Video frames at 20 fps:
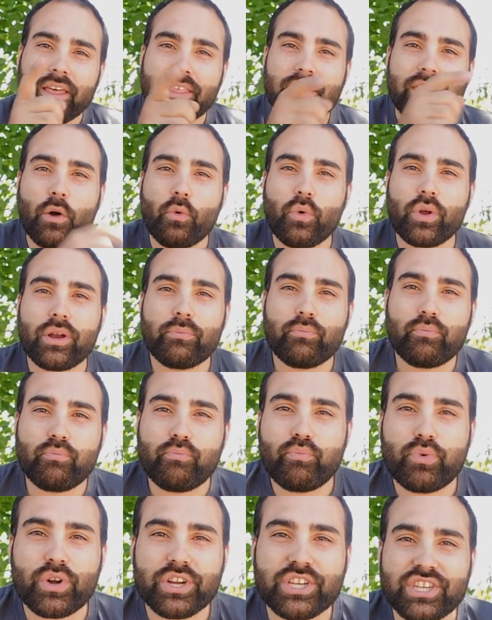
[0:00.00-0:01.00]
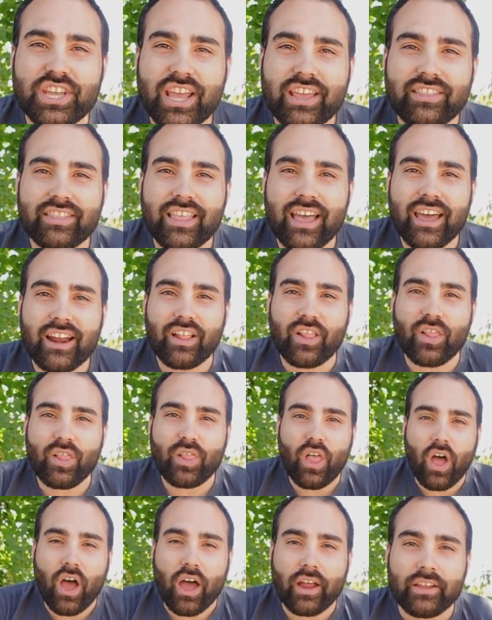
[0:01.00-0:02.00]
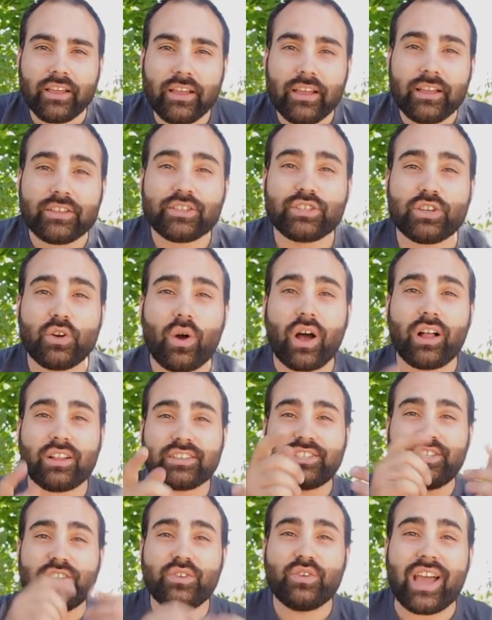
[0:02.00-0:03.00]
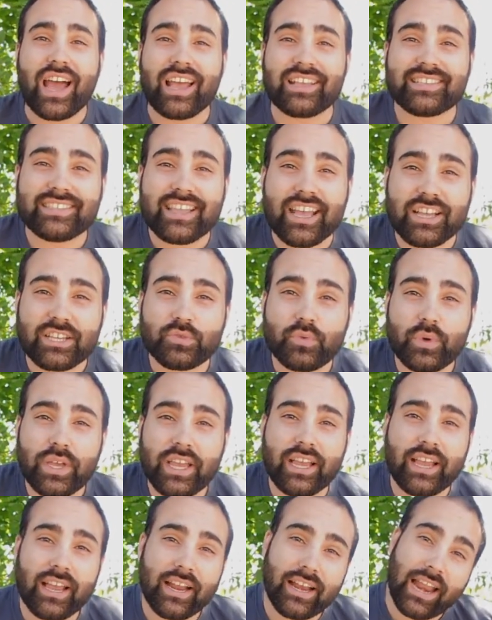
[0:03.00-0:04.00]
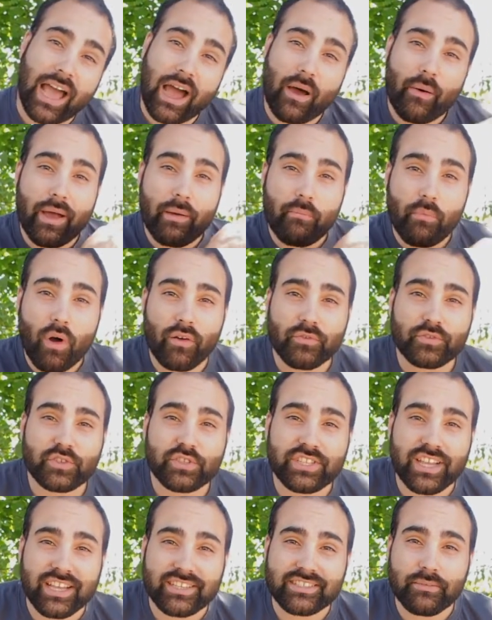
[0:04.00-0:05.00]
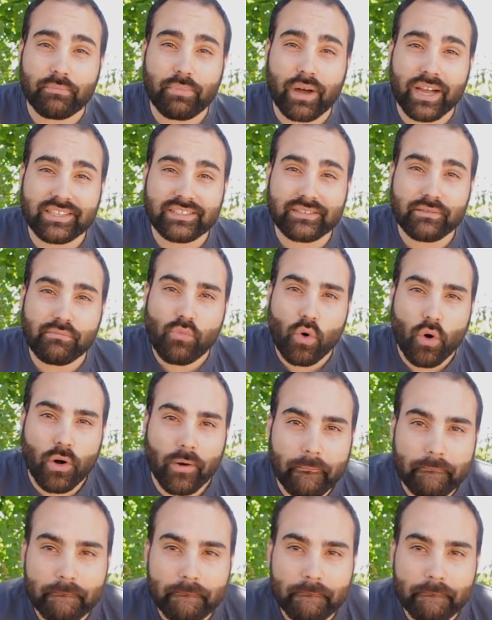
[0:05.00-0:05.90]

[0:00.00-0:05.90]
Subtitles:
That would appreciate that a lot. So I'll see you guys next week. Now I'm off to test the bike some more.